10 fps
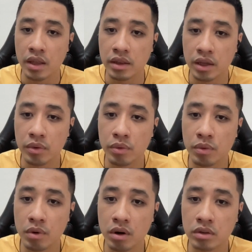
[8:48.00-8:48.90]
they
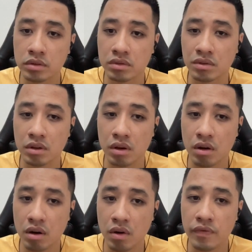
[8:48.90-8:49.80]
were
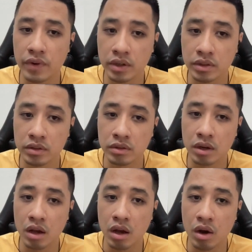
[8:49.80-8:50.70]
often
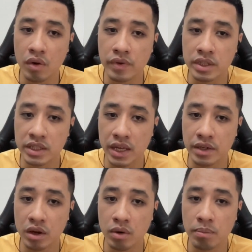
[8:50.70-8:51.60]

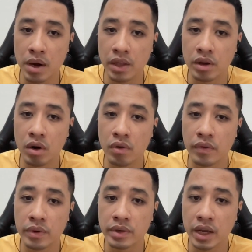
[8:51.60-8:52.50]
overshadowed by the
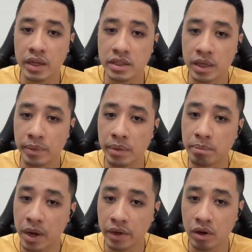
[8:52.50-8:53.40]
overall negative
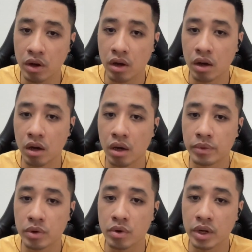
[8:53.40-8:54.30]
impact of
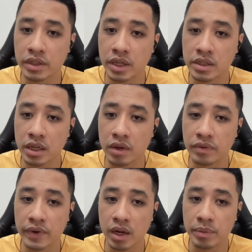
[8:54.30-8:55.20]
the colonization of
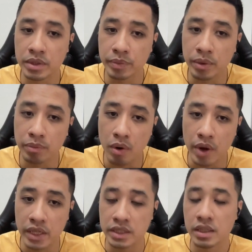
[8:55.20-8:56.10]
the Vietnamese people
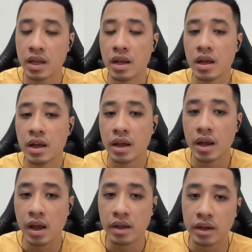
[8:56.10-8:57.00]
and
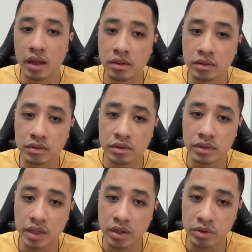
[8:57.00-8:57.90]

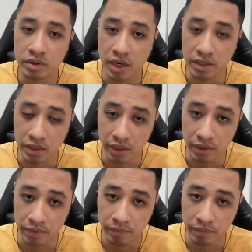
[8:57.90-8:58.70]
their society.